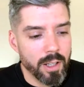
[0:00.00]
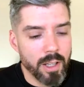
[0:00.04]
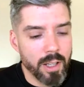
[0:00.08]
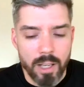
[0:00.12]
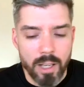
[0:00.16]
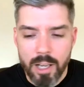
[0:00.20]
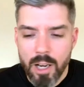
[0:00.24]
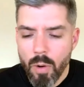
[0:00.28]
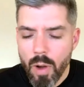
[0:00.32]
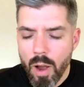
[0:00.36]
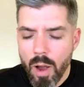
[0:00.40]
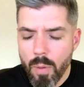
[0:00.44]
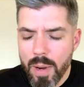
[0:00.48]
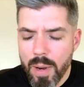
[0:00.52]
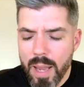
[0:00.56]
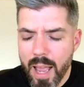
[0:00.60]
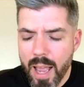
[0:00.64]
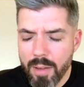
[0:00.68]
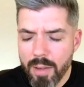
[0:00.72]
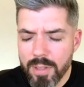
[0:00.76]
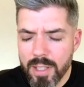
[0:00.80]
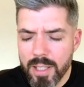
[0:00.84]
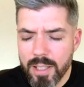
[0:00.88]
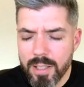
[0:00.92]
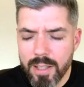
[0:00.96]
You know how we
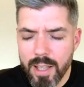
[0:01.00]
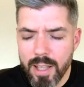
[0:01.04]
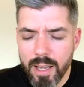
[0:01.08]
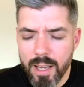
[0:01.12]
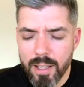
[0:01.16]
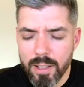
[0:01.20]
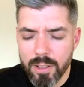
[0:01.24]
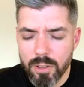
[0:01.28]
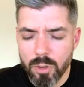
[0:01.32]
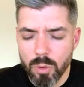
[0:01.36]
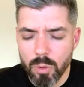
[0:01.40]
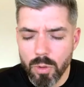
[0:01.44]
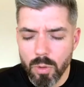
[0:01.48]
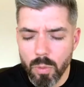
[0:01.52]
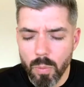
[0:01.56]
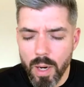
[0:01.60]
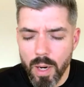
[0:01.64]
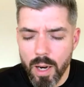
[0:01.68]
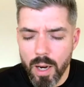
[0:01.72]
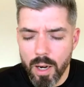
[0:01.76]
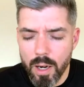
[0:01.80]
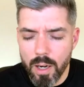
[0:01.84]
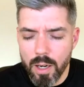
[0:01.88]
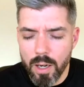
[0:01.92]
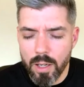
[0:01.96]
have these things
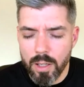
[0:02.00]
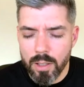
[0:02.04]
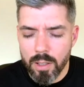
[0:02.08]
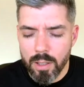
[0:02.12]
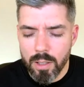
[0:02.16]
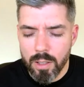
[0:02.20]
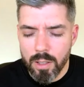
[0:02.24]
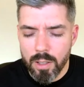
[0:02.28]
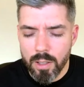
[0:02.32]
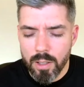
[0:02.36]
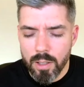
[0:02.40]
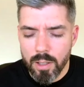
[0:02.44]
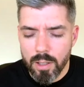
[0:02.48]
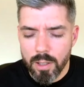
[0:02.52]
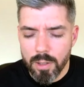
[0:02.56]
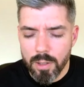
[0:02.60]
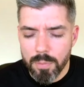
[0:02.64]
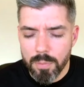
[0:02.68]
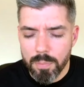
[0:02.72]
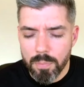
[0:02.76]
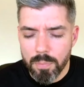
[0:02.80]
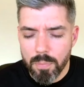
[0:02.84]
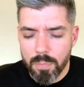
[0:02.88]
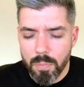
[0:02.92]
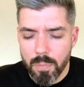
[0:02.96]
where
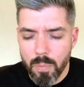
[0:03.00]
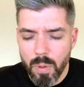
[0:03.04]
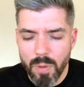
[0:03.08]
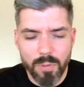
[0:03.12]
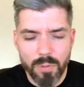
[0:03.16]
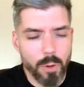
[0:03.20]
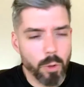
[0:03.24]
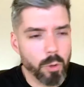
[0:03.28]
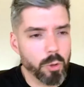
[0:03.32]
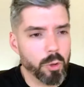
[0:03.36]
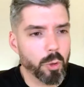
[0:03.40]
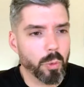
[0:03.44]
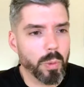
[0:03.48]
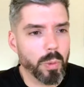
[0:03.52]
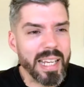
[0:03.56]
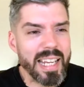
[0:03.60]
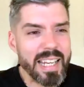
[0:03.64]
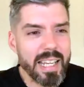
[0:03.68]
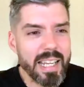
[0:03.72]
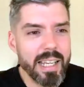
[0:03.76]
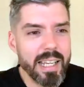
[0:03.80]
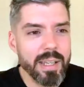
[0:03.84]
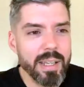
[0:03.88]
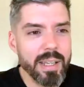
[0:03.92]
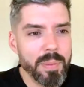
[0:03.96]
we feel
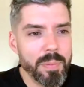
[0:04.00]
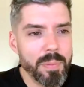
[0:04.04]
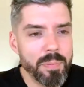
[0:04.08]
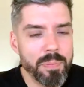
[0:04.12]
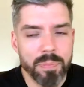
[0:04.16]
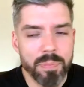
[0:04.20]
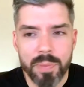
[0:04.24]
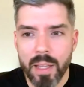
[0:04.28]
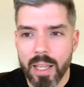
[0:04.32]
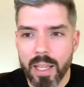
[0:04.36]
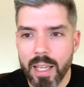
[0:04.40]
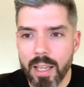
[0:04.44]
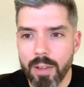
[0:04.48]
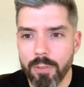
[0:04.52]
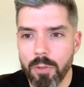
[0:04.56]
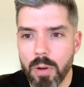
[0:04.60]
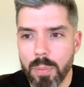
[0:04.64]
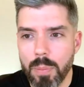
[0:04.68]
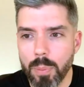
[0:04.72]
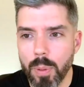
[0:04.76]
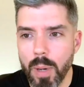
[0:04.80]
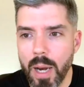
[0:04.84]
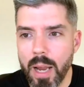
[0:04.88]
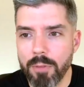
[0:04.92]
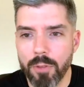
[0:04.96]
greedy if we
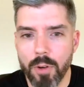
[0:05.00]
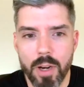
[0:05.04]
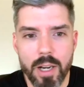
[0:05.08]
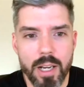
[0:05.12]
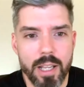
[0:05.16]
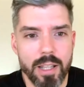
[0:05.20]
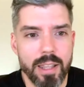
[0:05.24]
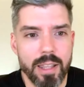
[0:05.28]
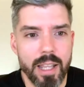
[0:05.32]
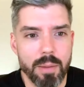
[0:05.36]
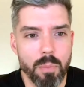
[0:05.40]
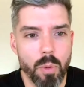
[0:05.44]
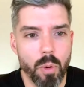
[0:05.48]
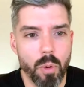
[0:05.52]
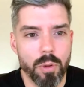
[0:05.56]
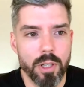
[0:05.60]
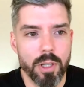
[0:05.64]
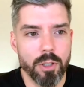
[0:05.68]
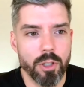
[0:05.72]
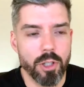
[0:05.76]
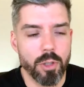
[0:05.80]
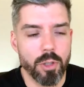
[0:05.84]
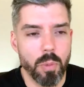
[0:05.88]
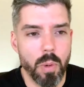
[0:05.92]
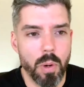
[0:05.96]
pray for anything more
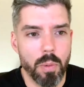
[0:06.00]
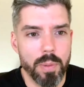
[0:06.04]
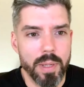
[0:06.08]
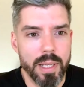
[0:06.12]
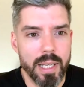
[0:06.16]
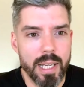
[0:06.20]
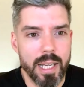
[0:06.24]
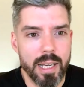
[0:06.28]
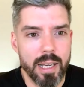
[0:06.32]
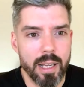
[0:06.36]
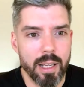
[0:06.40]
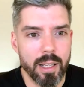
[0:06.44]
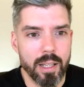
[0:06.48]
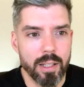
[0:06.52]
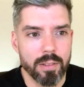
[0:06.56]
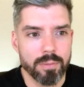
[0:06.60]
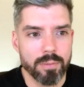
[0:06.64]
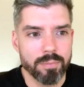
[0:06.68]
than just what we need?